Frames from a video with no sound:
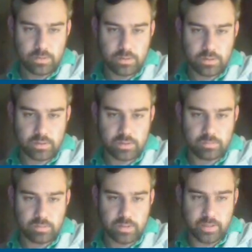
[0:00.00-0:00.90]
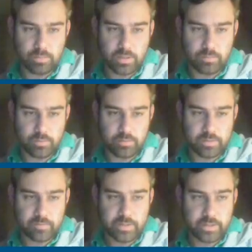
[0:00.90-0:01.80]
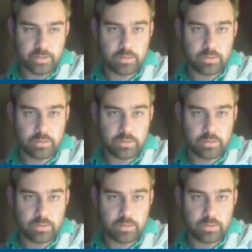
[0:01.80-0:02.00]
I'll just play the Blood Moon. It's fine.